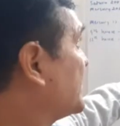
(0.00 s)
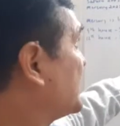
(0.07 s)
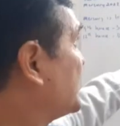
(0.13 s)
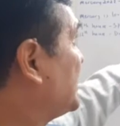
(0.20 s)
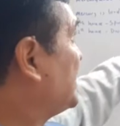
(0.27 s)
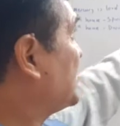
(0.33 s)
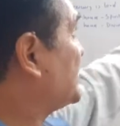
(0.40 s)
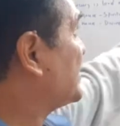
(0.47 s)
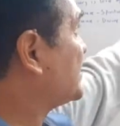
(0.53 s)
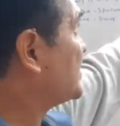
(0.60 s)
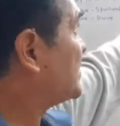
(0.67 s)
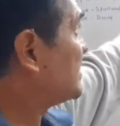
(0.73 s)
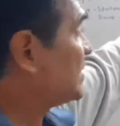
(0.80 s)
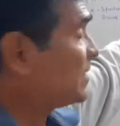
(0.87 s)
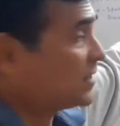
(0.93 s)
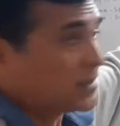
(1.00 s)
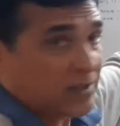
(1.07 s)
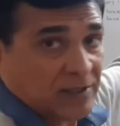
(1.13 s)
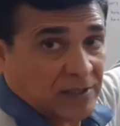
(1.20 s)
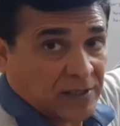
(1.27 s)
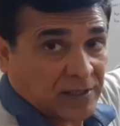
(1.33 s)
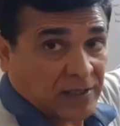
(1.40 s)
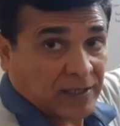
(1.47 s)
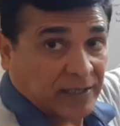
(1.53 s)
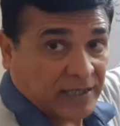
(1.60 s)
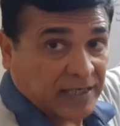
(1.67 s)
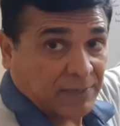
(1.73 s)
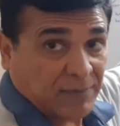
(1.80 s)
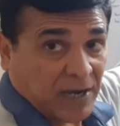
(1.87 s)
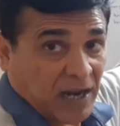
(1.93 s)
See, this is
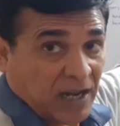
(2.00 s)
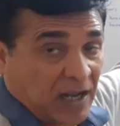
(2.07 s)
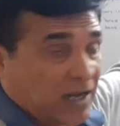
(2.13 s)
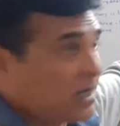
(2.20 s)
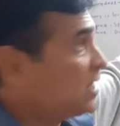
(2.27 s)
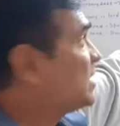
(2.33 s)
Libra,